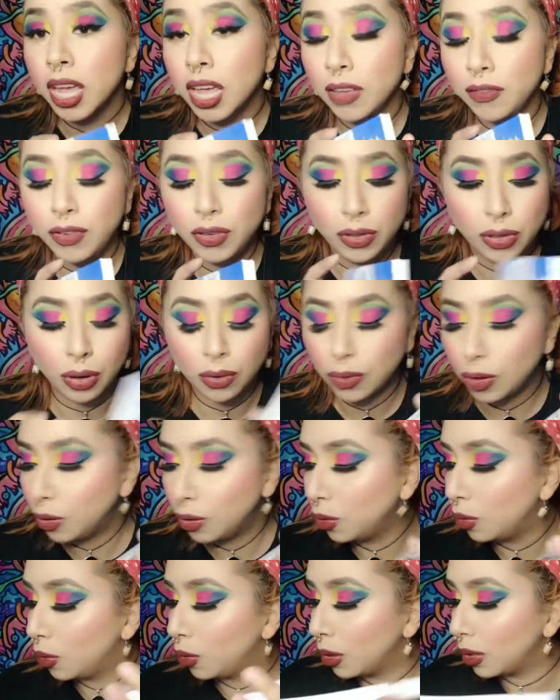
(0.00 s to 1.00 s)
If you don't know
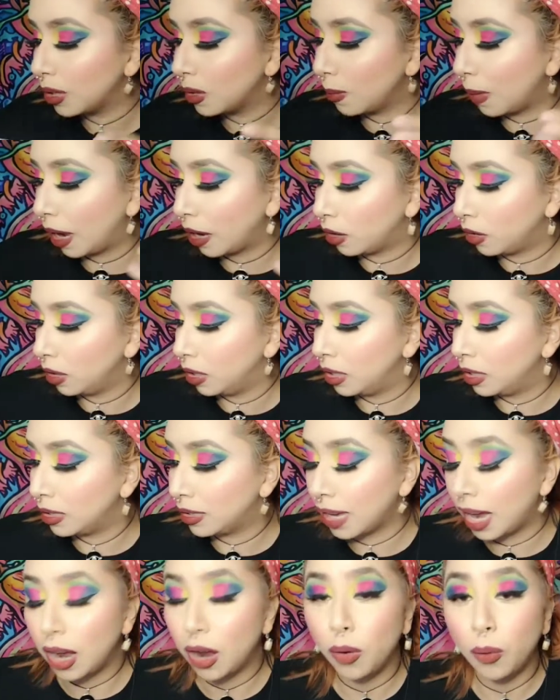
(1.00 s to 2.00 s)
who Chris Michael
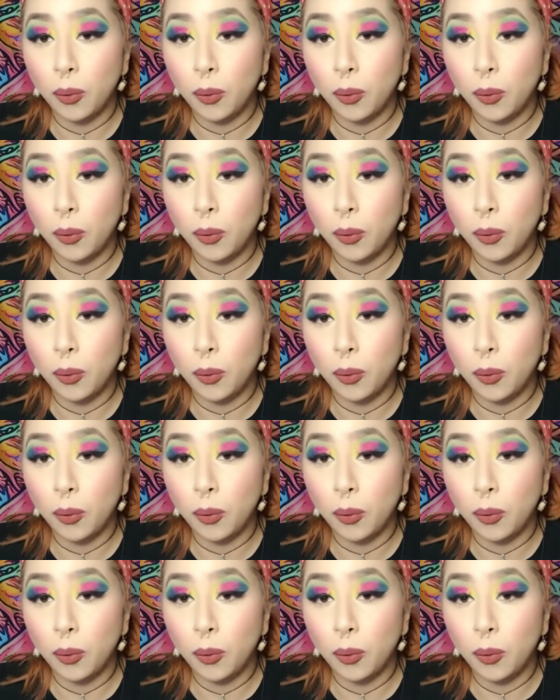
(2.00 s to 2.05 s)
is,